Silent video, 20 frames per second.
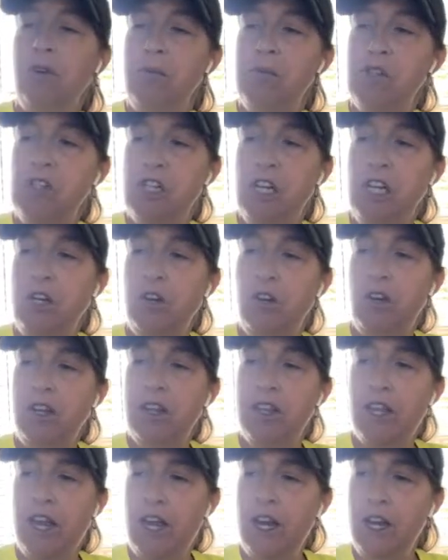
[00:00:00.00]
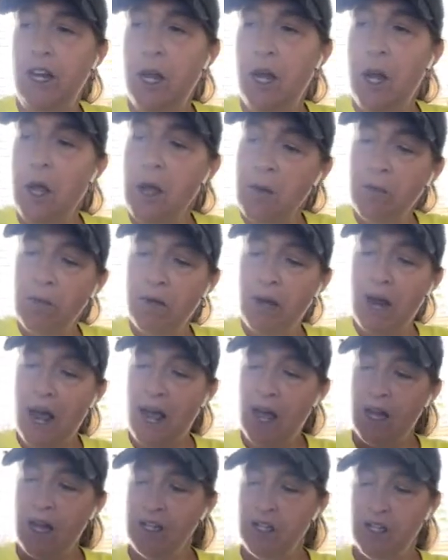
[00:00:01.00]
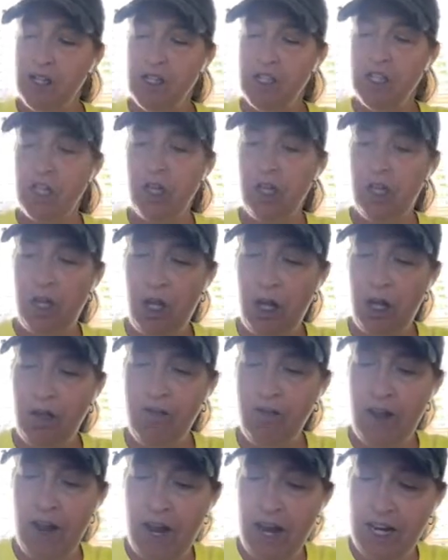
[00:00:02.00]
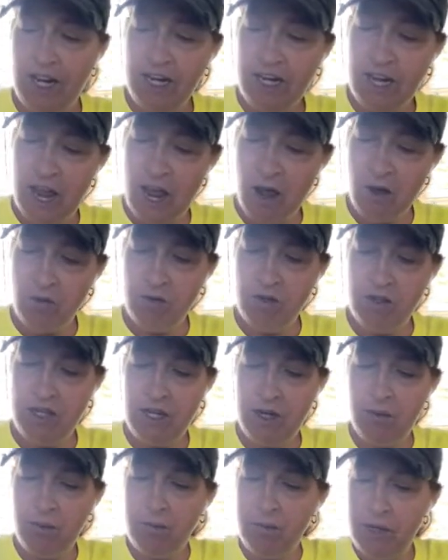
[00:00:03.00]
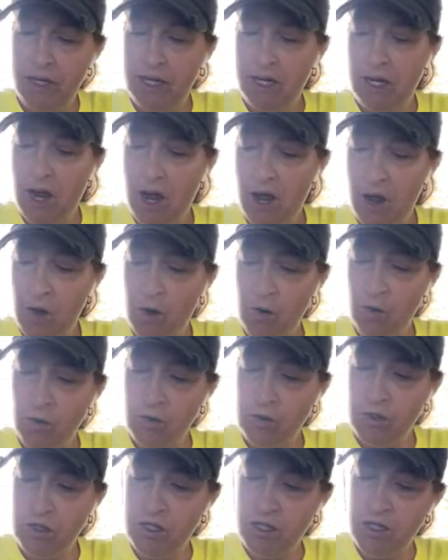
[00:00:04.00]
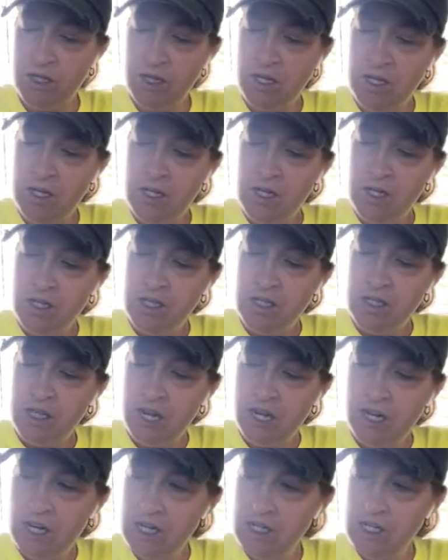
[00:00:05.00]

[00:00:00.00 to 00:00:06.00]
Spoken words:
machine or anything. But I just love hanging out with them because it's like I